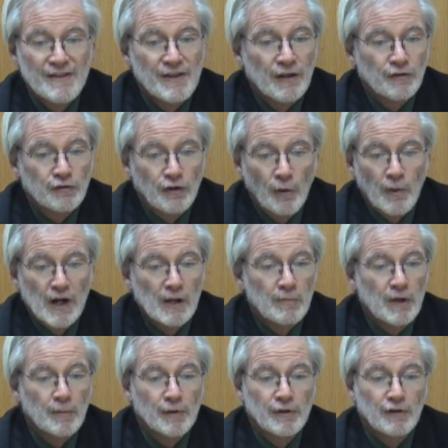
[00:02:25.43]
that so many
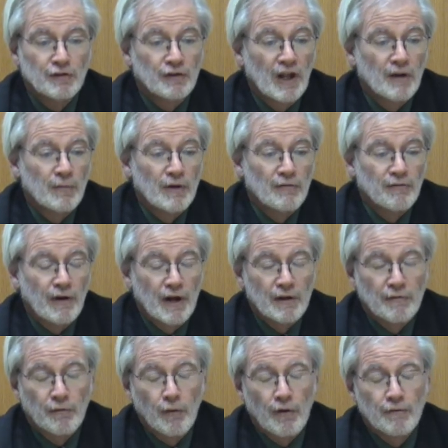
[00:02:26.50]
people in this state have been
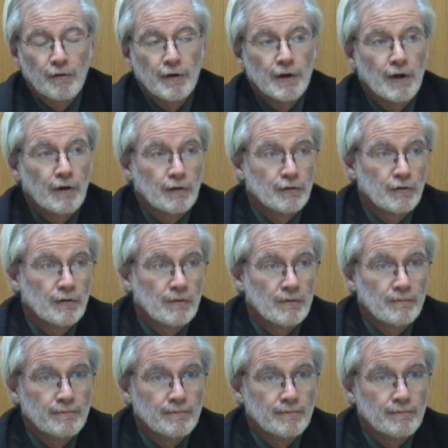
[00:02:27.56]
fighting for years.